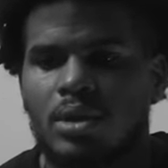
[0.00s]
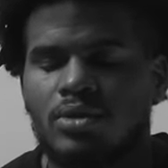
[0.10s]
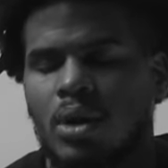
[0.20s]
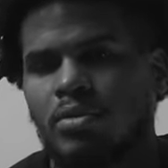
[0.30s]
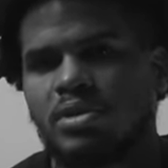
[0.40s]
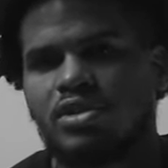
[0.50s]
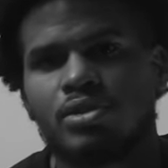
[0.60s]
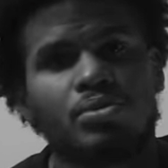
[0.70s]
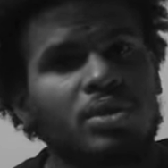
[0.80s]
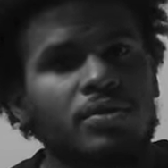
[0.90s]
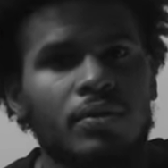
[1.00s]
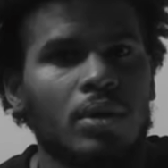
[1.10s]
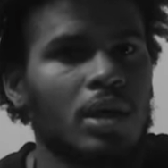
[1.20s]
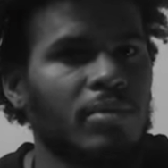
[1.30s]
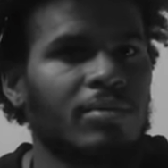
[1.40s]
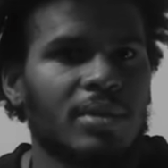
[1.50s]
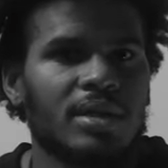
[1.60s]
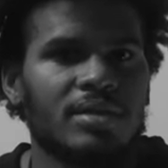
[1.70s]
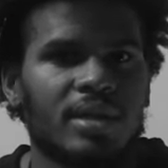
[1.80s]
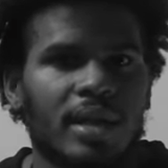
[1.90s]
So I've been shooting with it for a couple
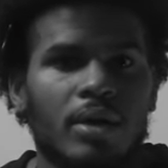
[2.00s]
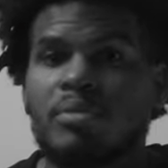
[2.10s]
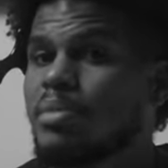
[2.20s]
months now.